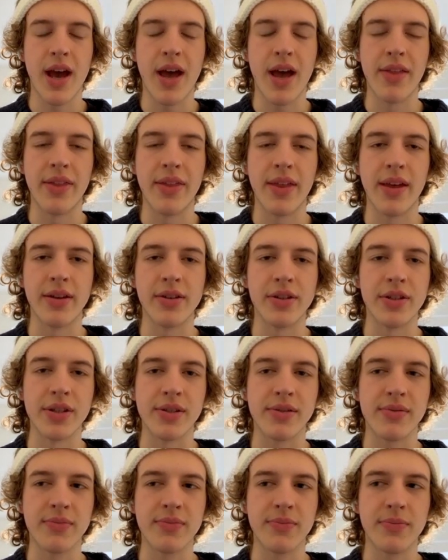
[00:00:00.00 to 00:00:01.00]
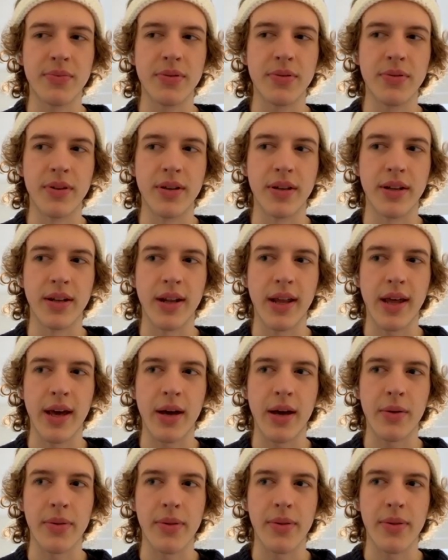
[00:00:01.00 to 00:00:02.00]
and then just put it
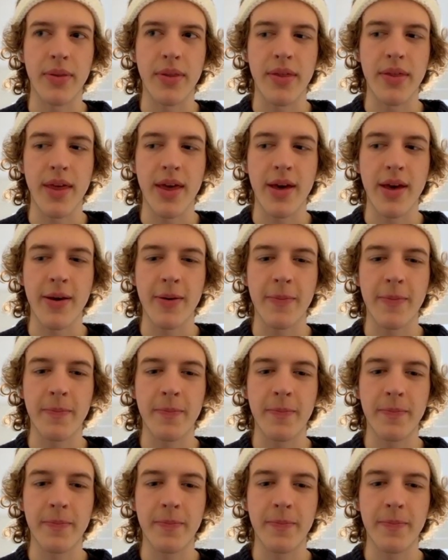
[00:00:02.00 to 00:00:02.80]
out there.